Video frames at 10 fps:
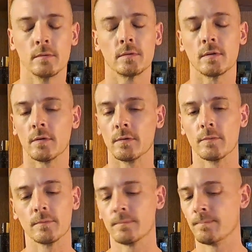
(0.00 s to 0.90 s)
So,
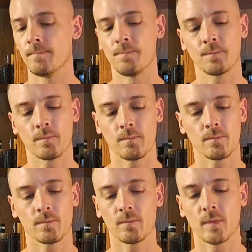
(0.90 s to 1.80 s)

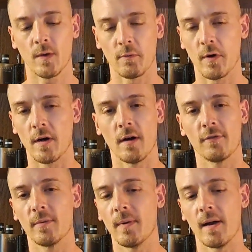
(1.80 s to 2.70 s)
right
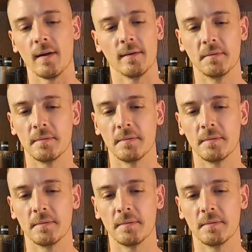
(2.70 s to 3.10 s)
off the bat,